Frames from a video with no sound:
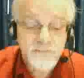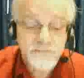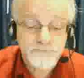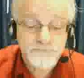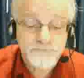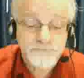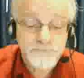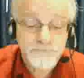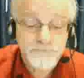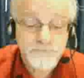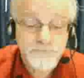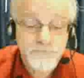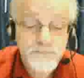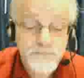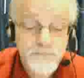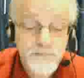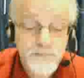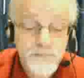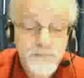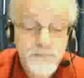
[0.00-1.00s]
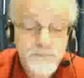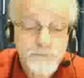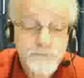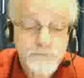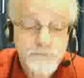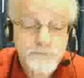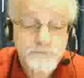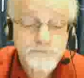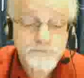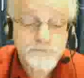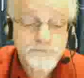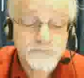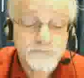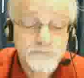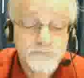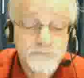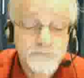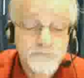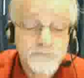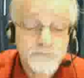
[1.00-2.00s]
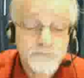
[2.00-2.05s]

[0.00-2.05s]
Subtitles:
No one is speaking in this clip.